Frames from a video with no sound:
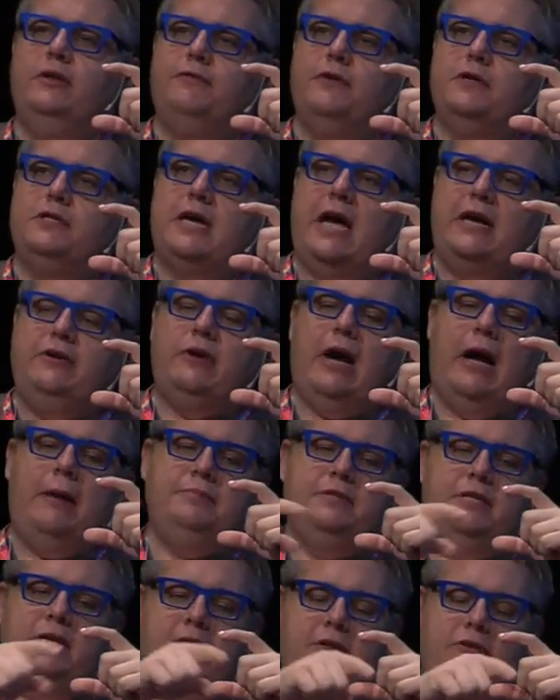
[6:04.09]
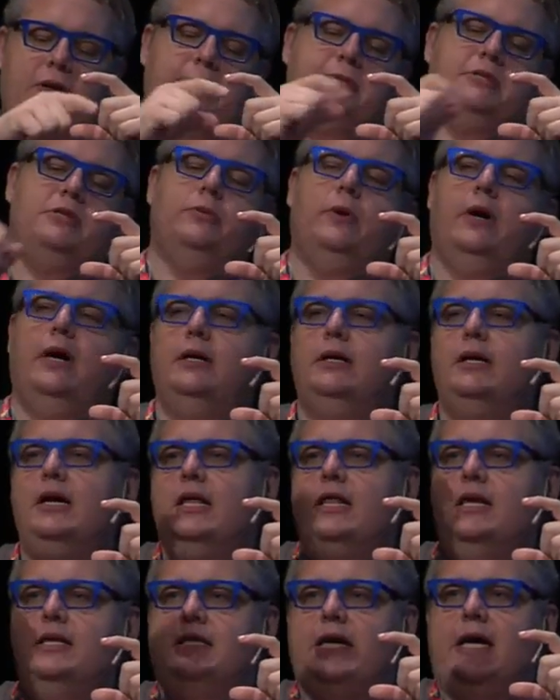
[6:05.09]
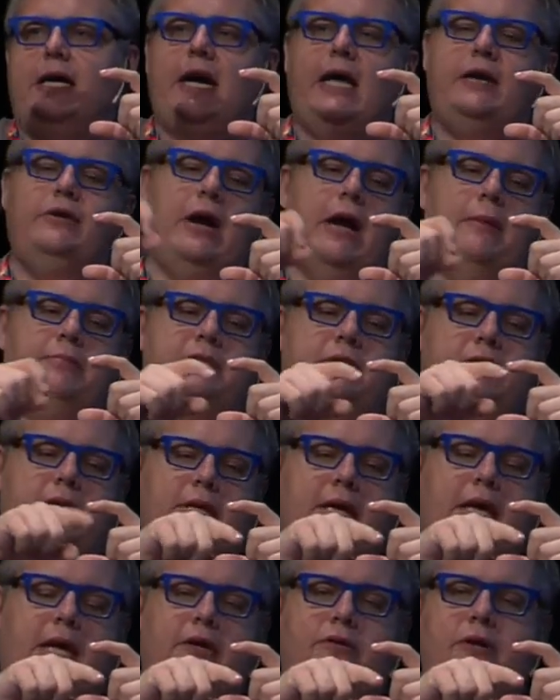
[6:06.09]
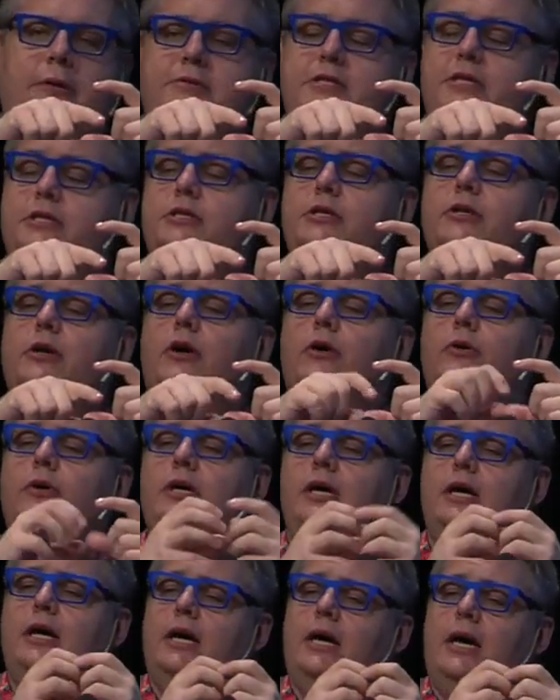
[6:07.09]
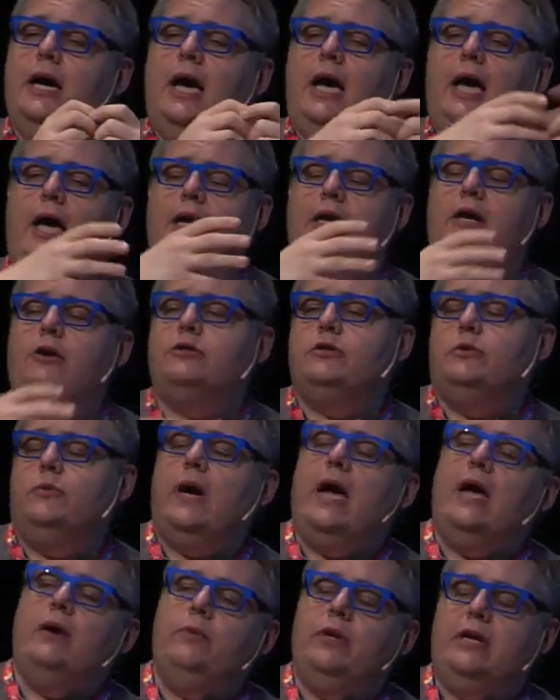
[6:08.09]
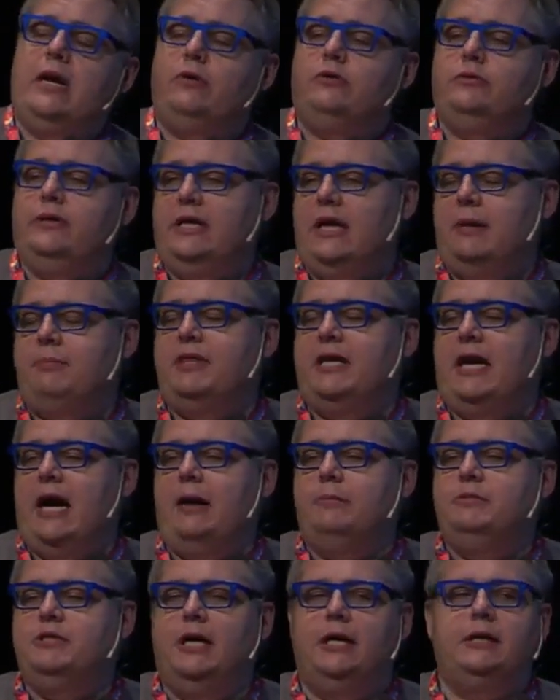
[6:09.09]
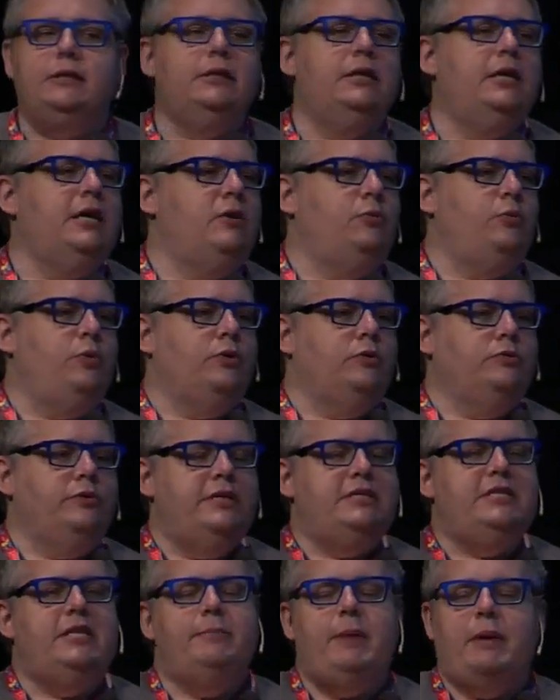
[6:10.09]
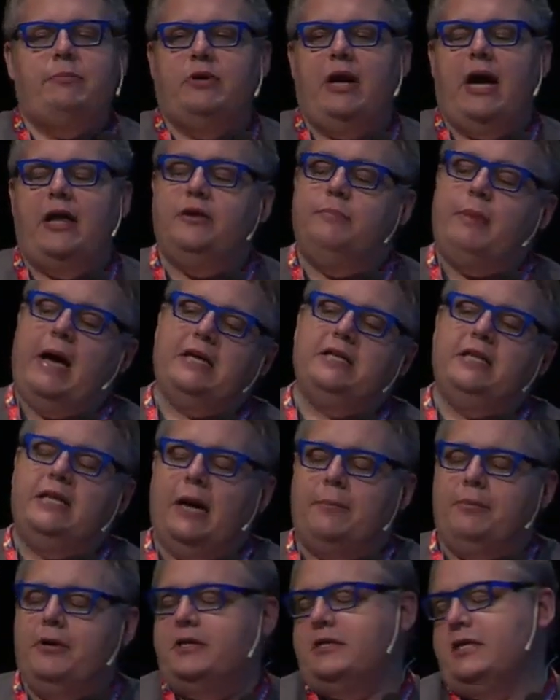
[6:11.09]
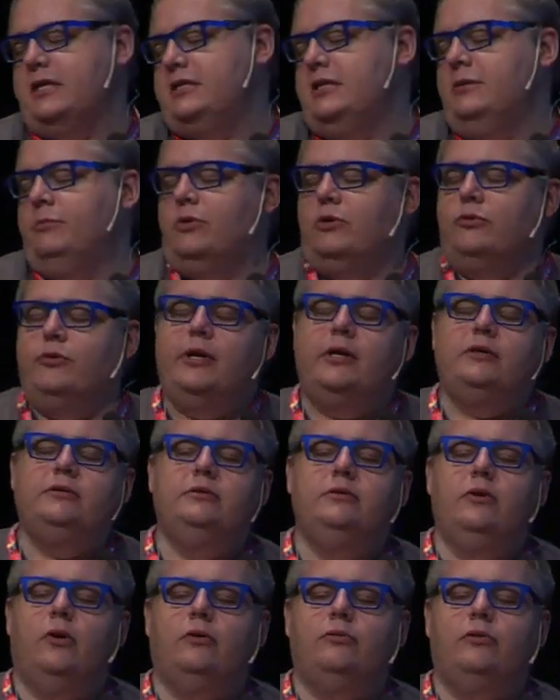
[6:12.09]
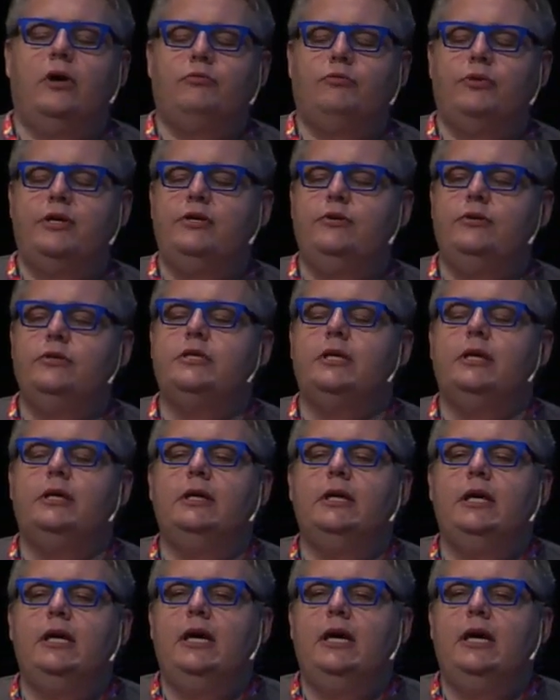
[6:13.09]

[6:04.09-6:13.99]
The first guy drops, and it drops to one. The second guy drops, and it drops to zero, and it goes away. We now clean up the object. We release the memory either back to the operating system or, re or uh, reuse it.